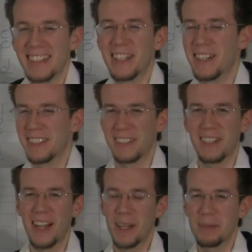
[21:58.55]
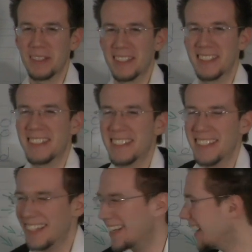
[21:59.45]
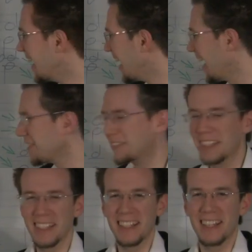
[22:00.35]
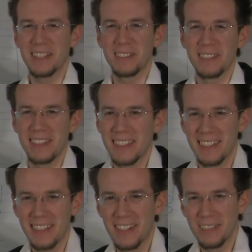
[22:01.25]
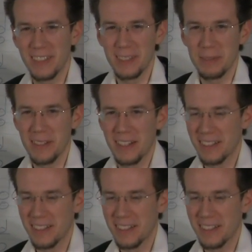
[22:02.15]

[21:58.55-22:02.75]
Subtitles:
I didn't cry, but I felt like I was not very smart.